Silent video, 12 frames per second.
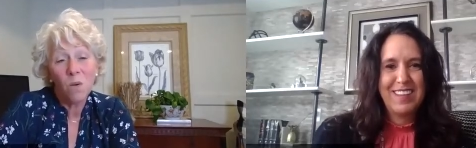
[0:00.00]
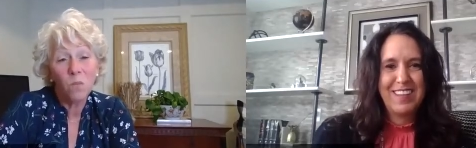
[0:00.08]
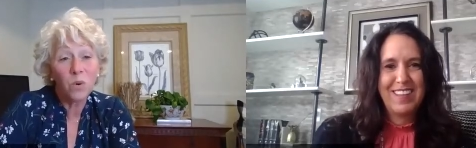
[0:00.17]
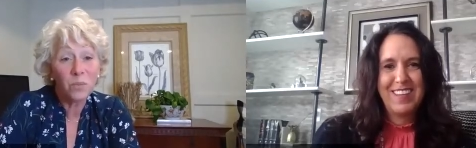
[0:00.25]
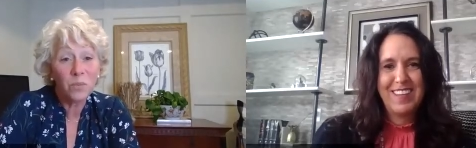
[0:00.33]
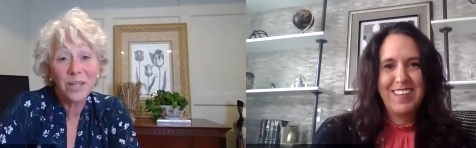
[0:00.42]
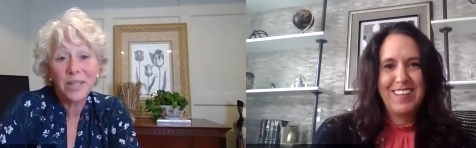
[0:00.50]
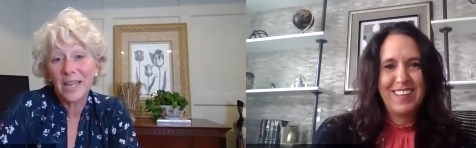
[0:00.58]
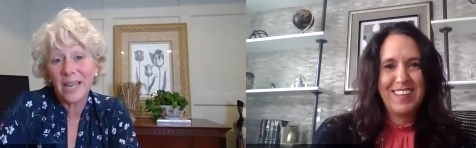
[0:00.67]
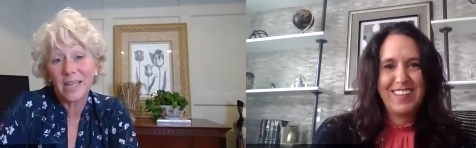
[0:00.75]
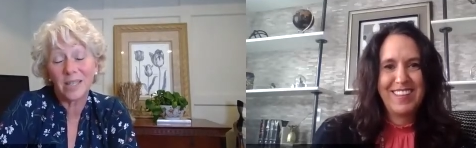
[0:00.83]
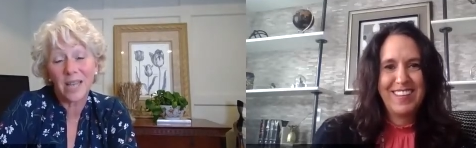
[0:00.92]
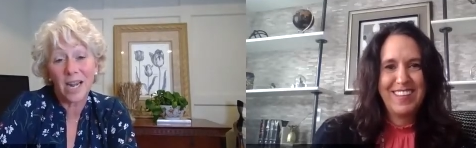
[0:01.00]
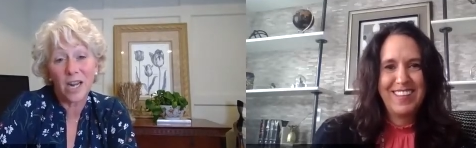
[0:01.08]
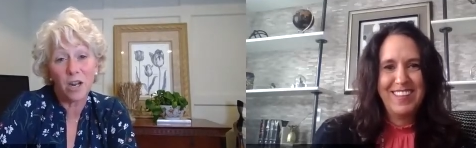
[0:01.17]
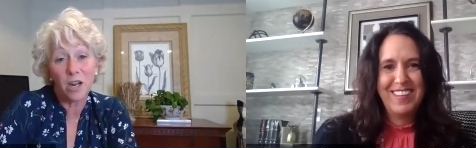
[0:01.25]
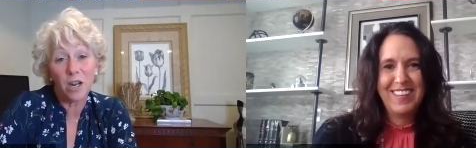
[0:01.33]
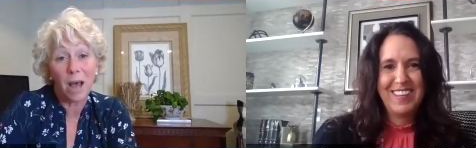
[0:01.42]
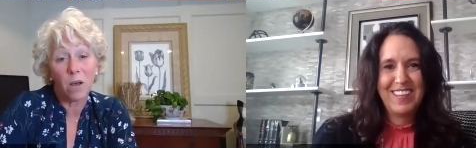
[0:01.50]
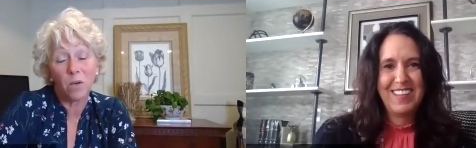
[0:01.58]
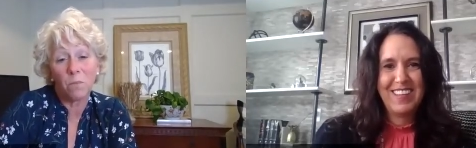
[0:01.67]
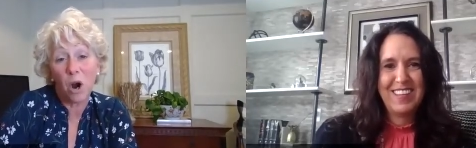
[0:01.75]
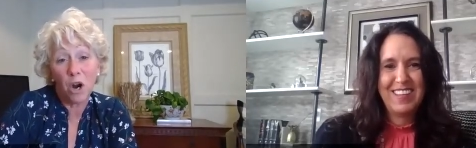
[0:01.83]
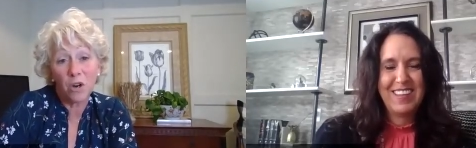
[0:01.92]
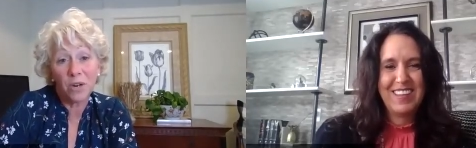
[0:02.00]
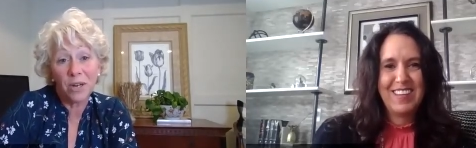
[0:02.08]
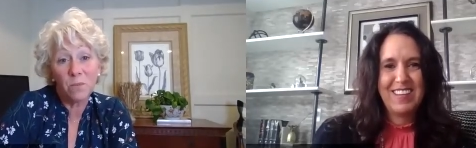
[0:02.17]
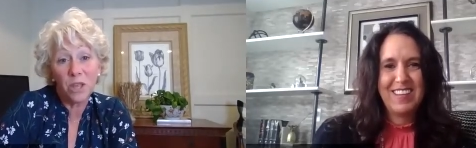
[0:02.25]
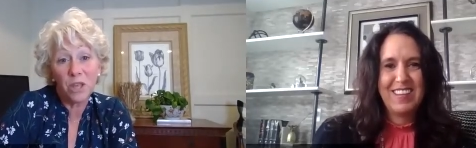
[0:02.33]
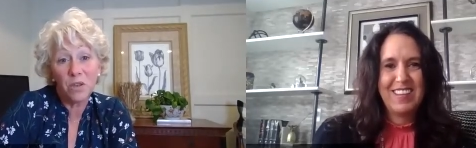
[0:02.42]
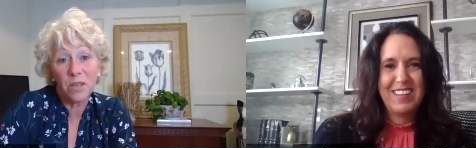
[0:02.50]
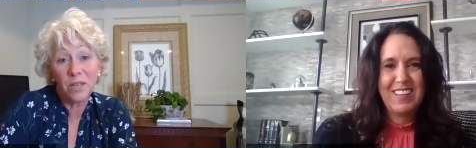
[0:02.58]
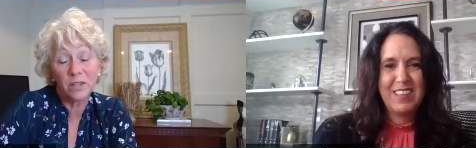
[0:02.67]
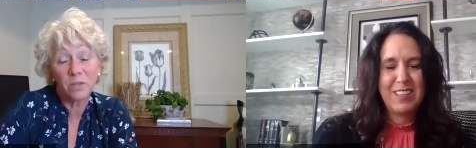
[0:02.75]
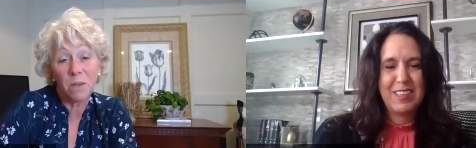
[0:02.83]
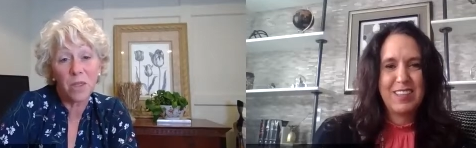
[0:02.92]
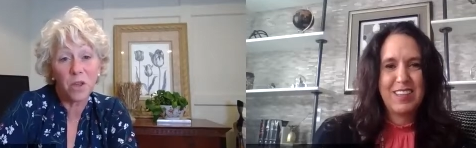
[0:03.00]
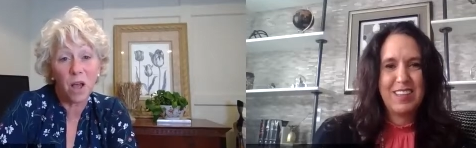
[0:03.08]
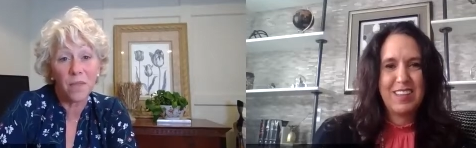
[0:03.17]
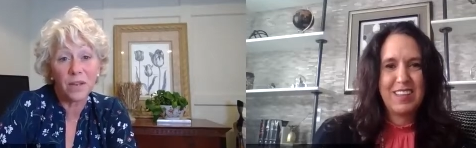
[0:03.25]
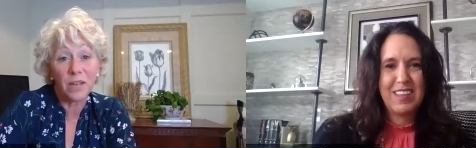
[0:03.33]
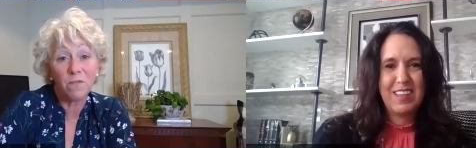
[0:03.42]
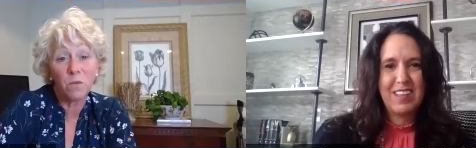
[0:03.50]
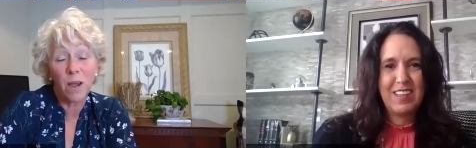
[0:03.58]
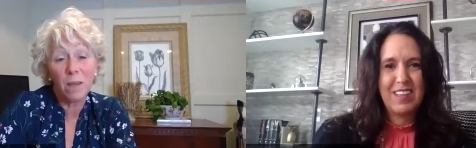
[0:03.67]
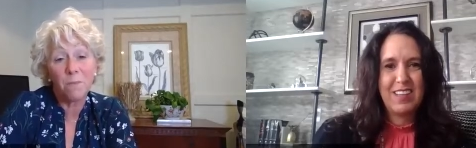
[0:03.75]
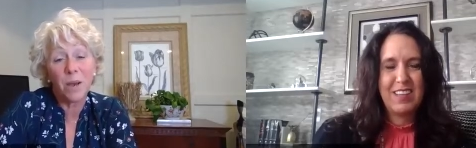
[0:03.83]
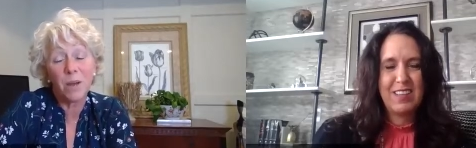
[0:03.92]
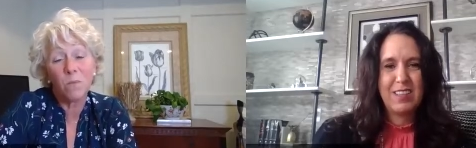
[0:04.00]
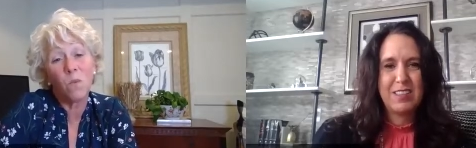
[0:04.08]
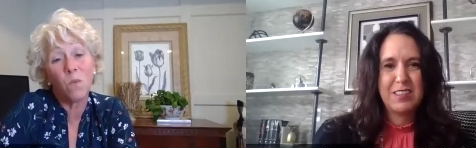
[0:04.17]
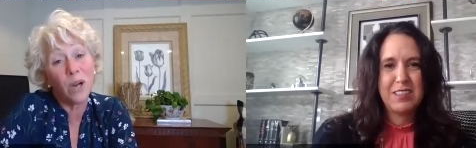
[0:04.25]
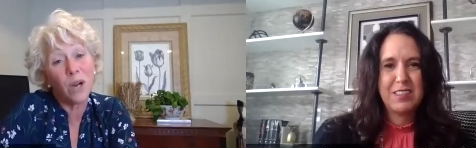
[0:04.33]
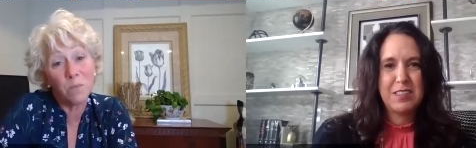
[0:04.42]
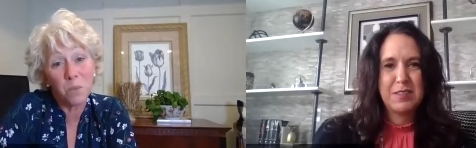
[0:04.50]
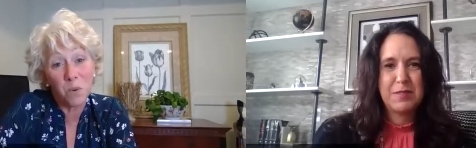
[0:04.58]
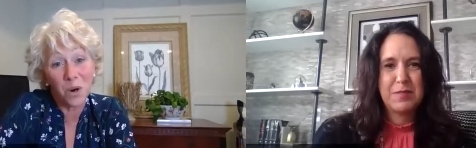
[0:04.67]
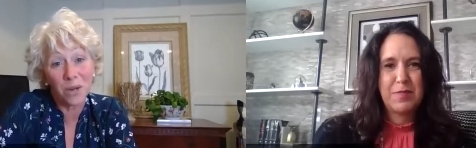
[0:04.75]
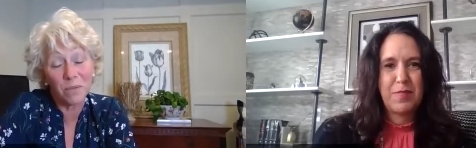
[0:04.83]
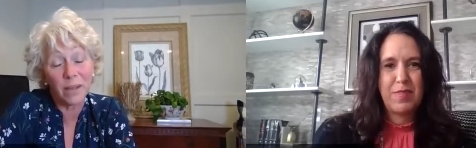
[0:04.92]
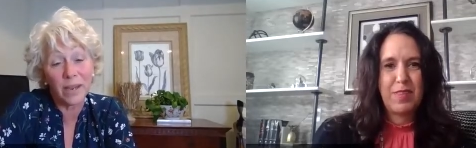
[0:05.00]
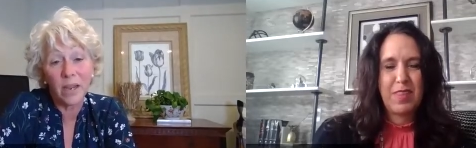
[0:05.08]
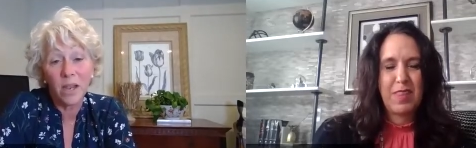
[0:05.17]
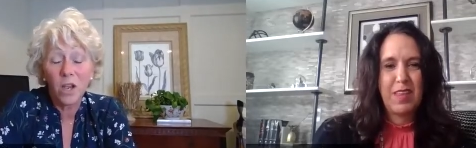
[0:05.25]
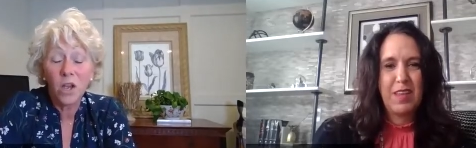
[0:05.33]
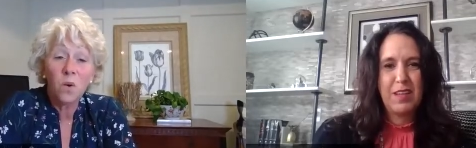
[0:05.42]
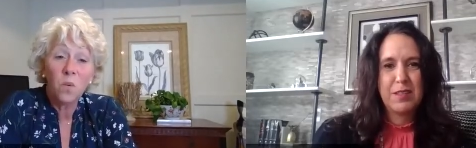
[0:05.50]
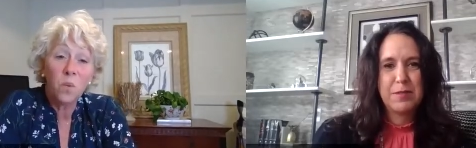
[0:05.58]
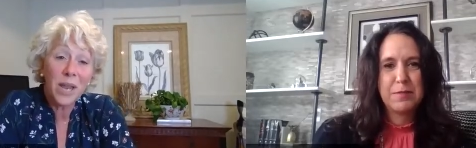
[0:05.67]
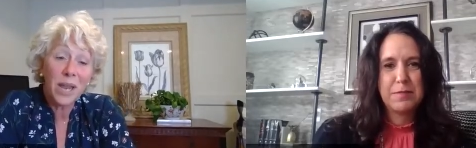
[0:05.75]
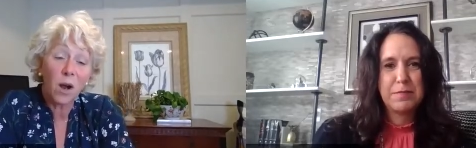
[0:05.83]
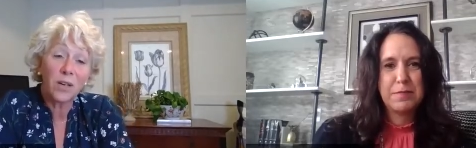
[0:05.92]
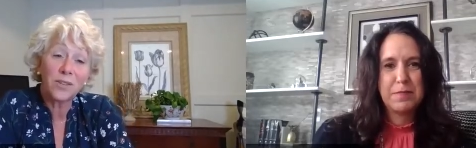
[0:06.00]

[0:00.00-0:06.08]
Speaker 1: We're really excited about partnering with you this month on the giveaway, but more importantly, we are